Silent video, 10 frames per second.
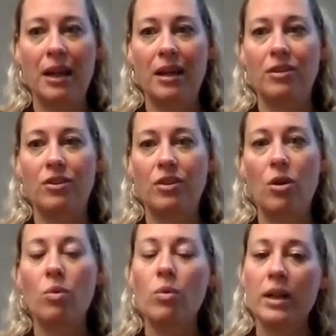And
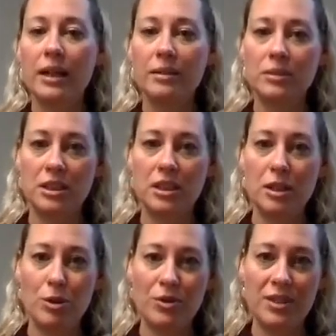so when it comes to the
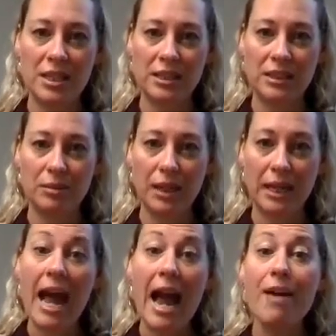immune system,
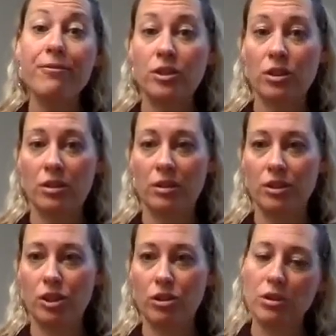like after,
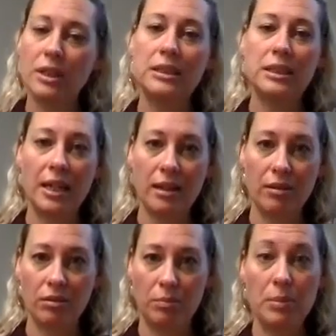let's
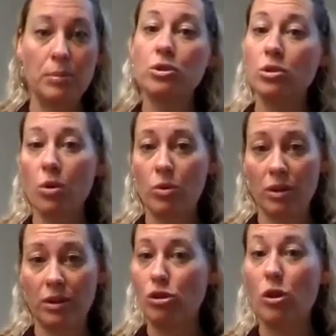say people do go,
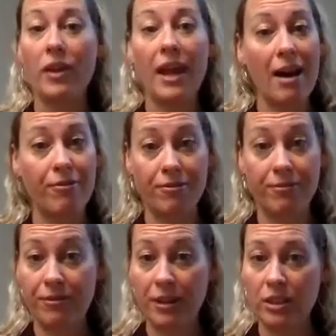they have
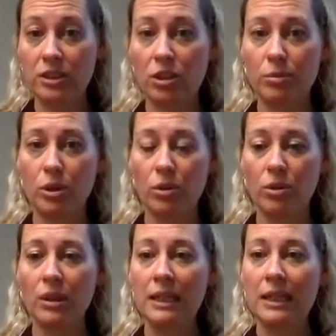very
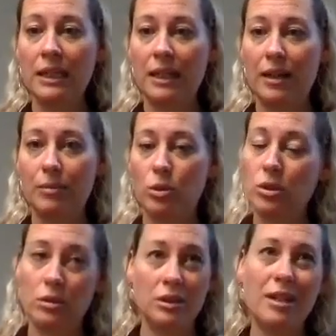terminal,
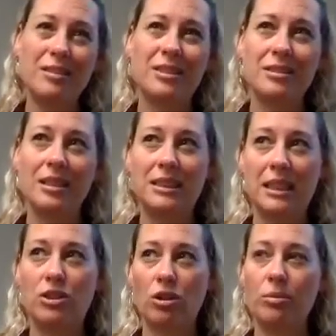or not, let's
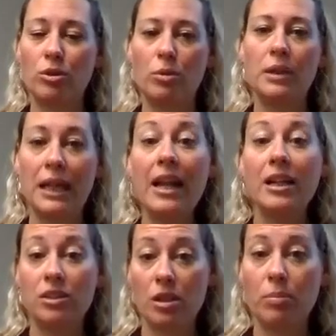say terminal, but
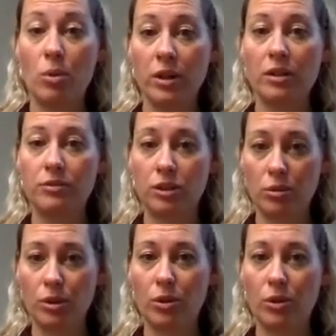getting to the point of
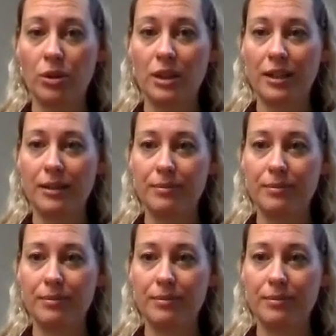terminal,